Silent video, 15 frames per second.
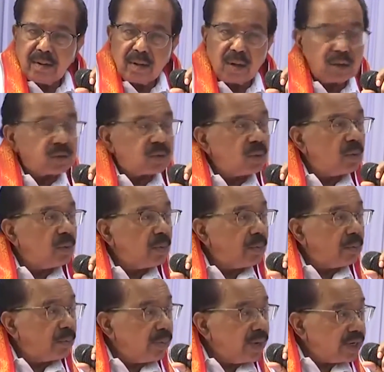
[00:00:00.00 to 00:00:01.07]
you know, to
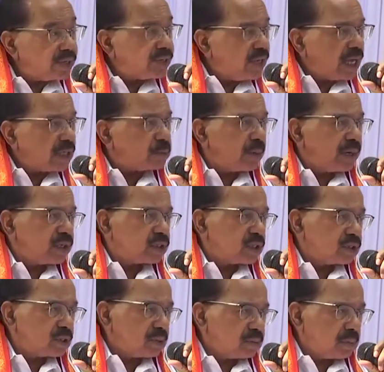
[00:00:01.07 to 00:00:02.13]
meet the
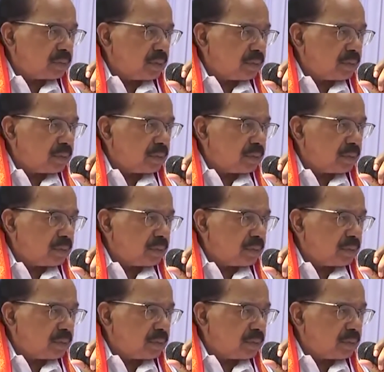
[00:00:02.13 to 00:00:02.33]
aspirations of the